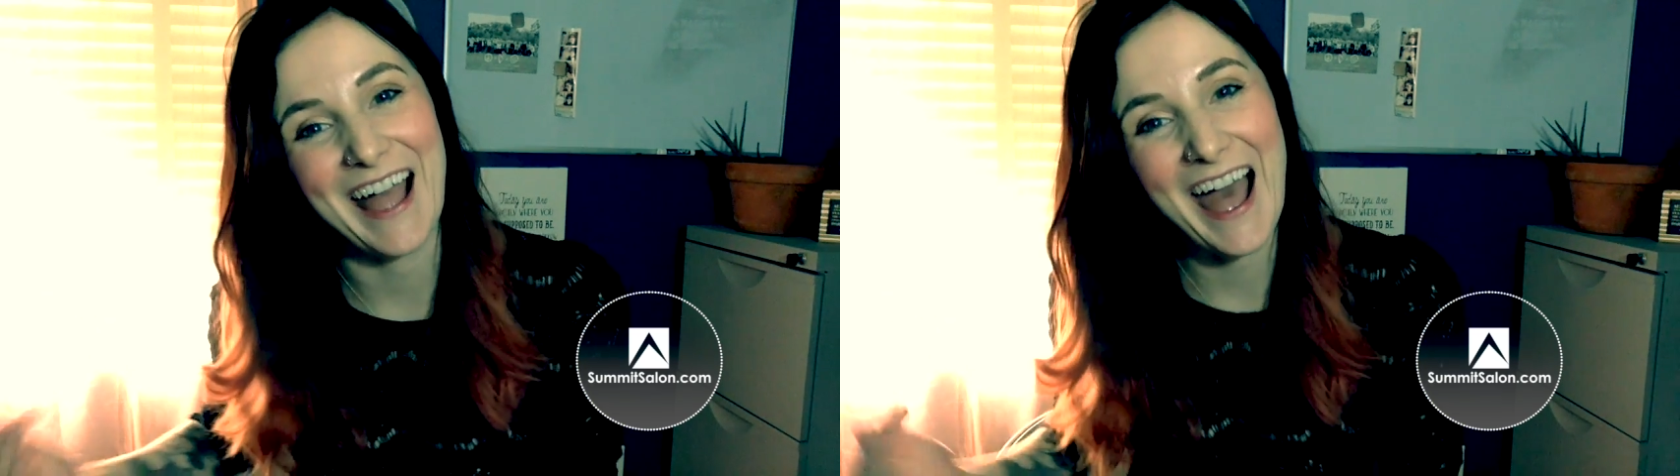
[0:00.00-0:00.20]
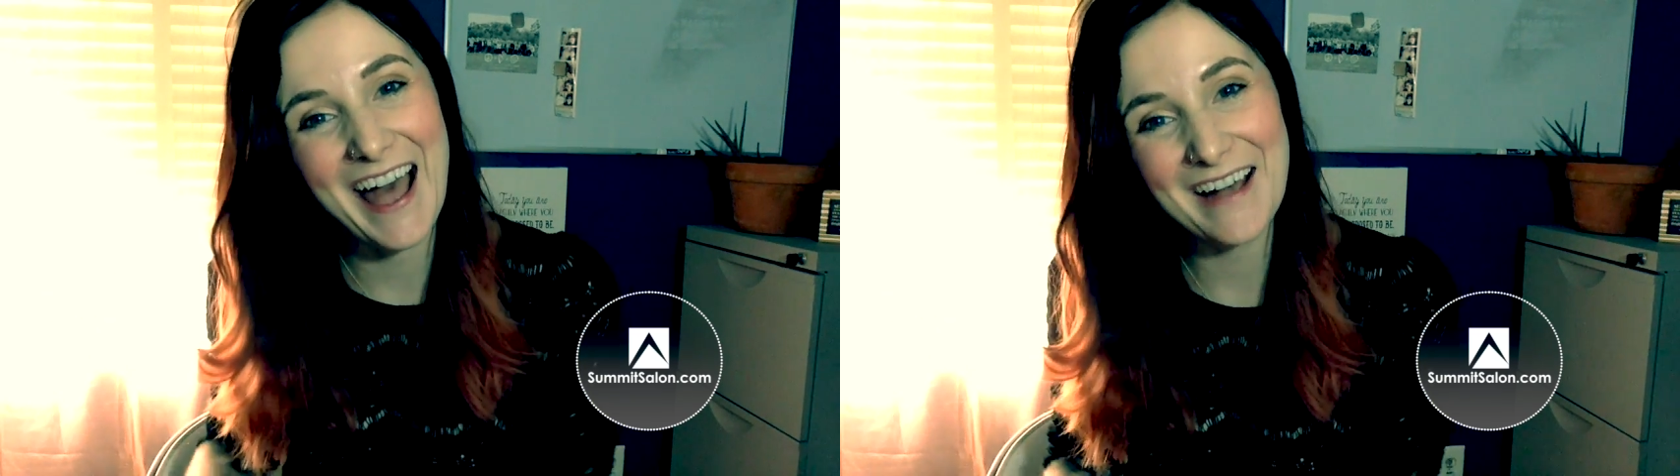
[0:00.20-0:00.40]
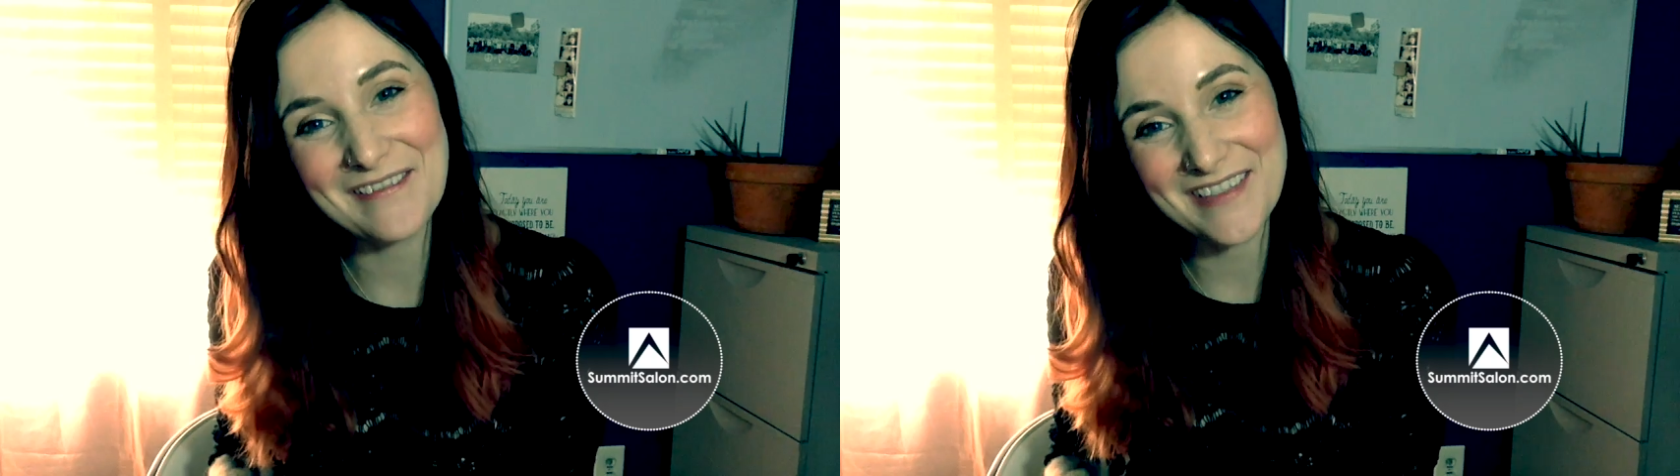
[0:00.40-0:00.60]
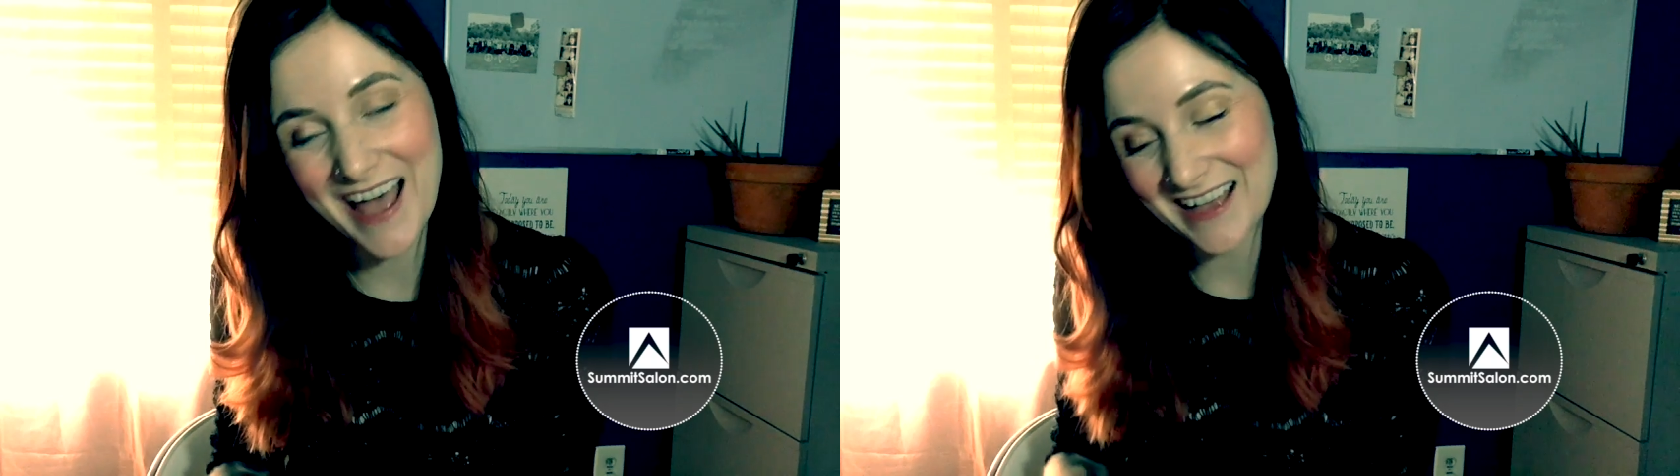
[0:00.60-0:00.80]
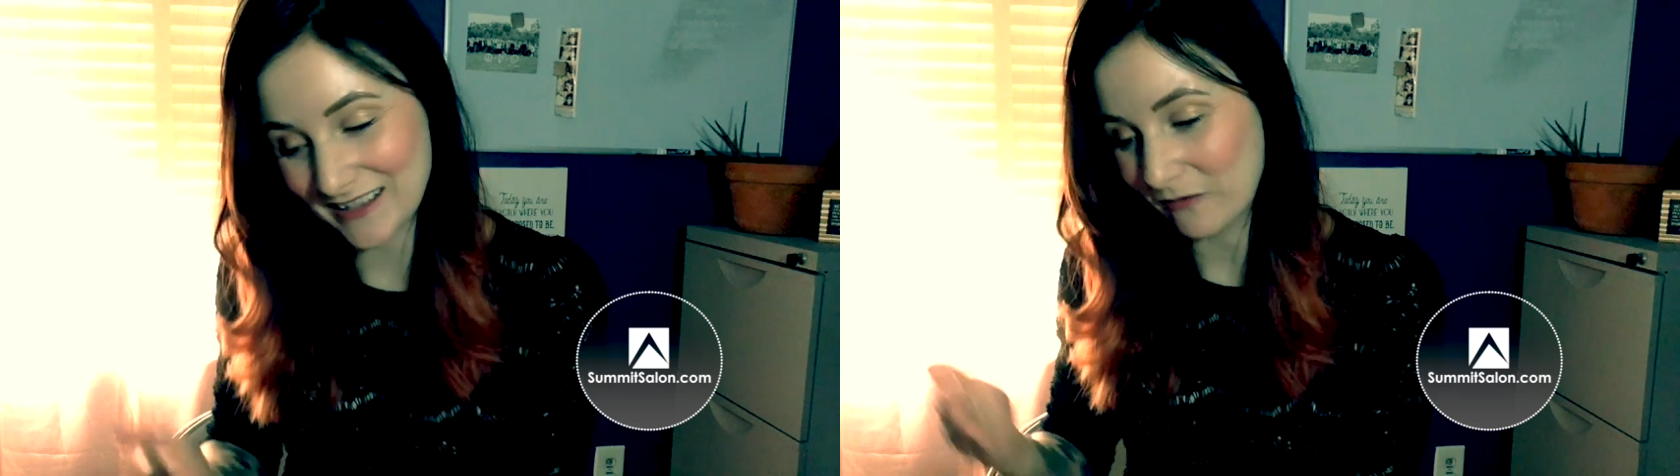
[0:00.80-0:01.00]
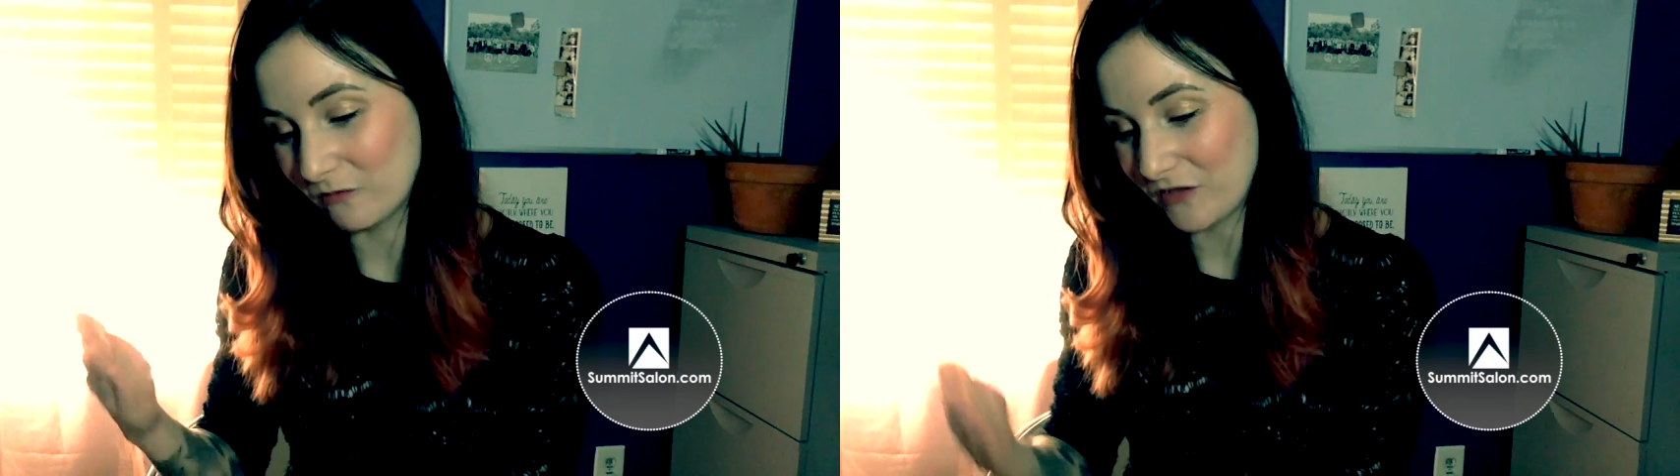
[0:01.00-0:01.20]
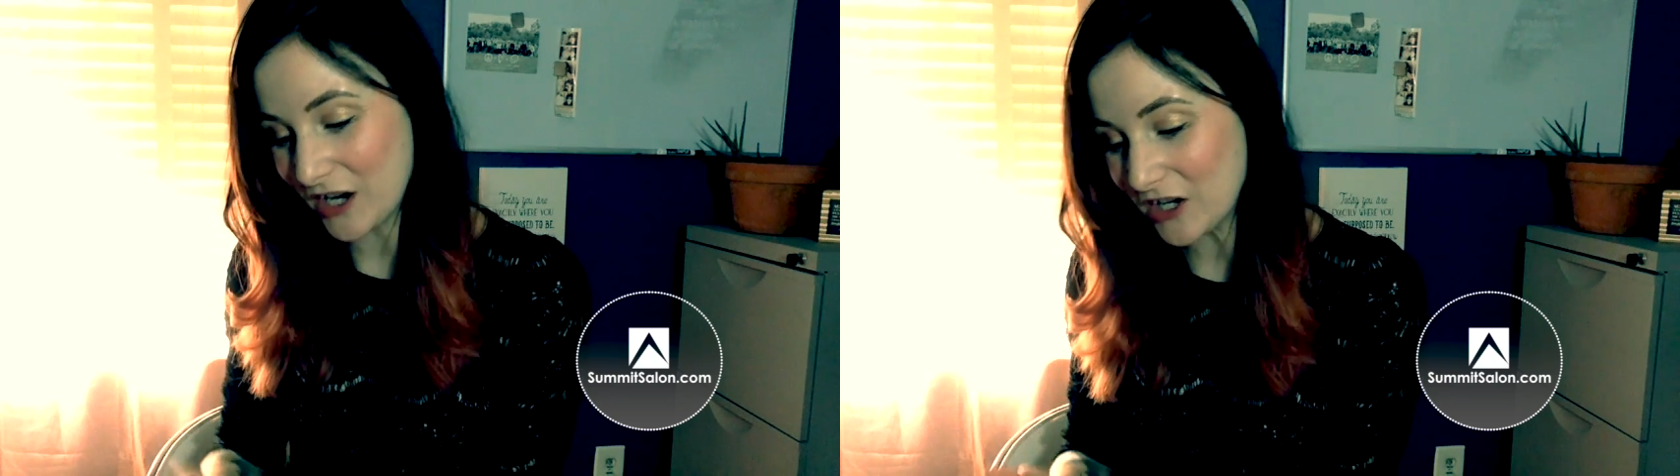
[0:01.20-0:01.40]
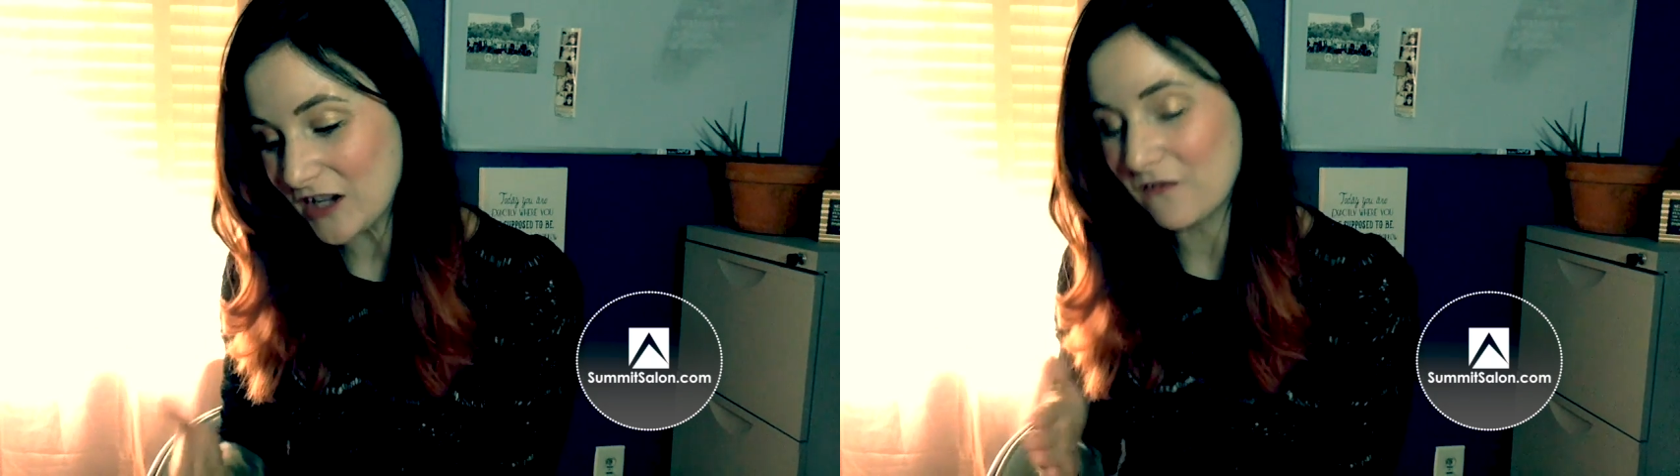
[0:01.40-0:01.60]
have that
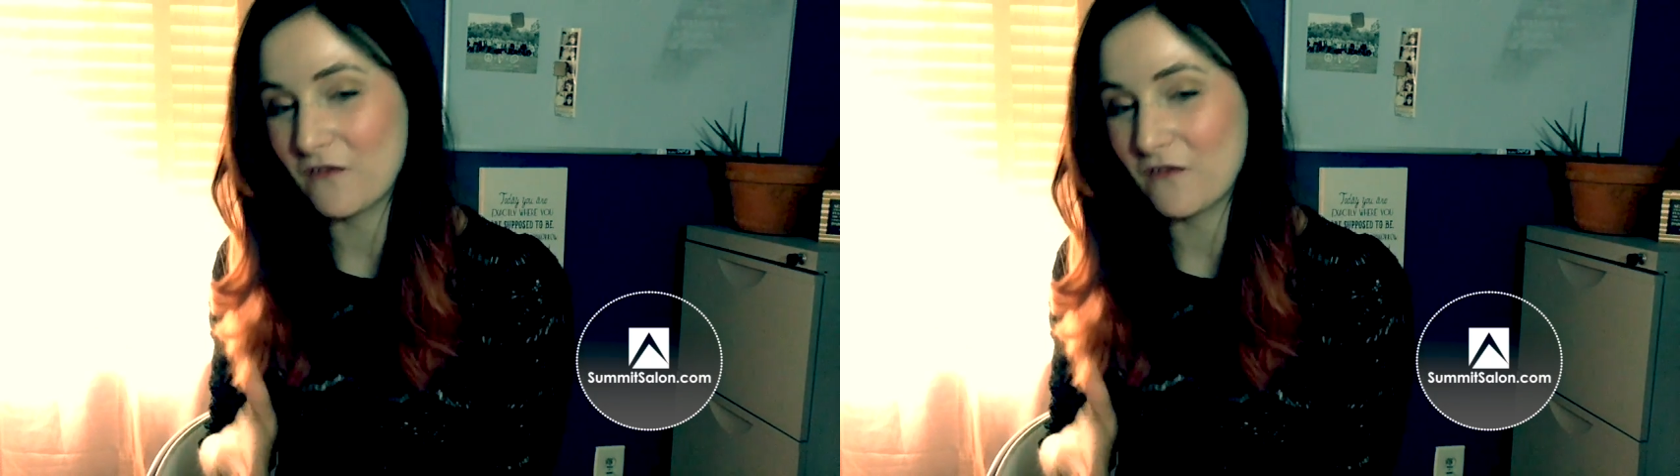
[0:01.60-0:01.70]
very